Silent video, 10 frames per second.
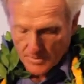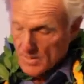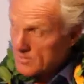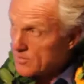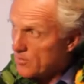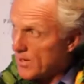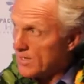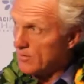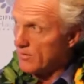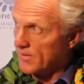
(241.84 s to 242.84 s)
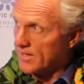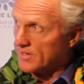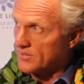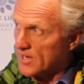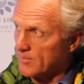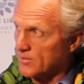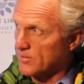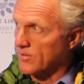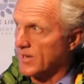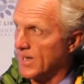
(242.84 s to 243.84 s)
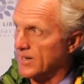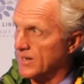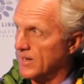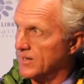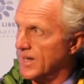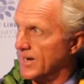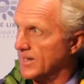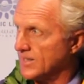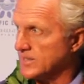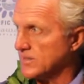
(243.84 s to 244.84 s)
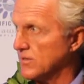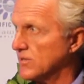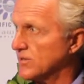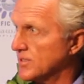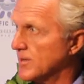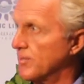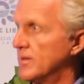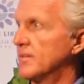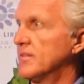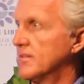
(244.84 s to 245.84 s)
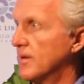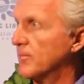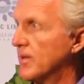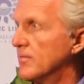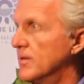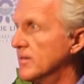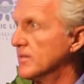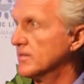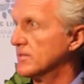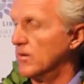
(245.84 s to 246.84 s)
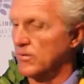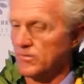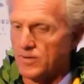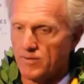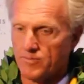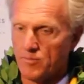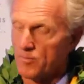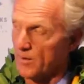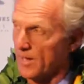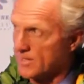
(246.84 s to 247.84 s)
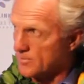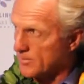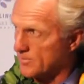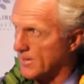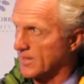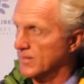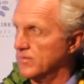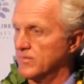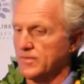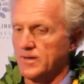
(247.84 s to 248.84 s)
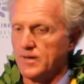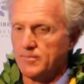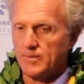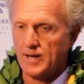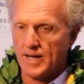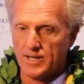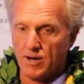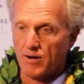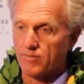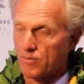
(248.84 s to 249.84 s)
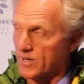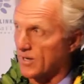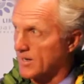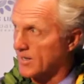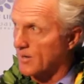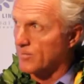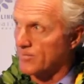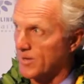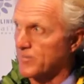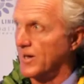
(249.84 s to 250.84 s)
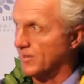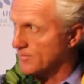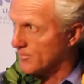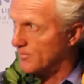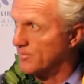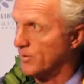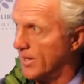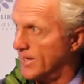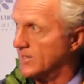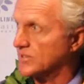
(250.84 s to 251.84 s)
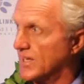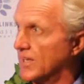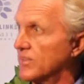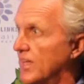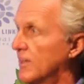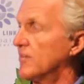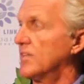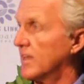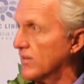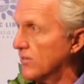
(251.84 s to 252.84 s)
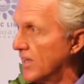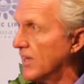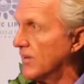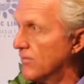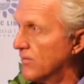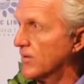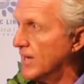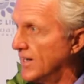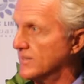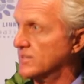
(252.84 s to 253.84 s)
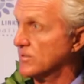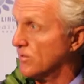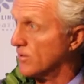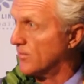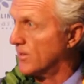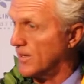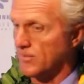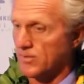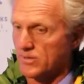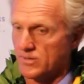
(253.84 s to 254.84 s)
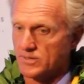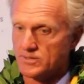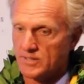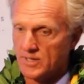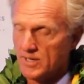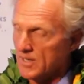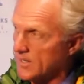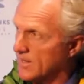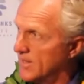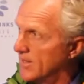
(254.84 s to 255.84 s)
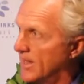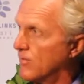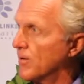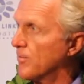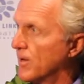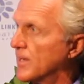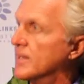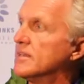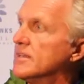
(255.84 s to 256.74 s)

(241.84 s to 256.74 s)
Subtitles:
Here's a brand new event. The Champions Tour had nada, zero, zip in September. So, from a player's perspective, I know I've already got a couple of emails from players saying thank you for getting this tournament here because they want to play.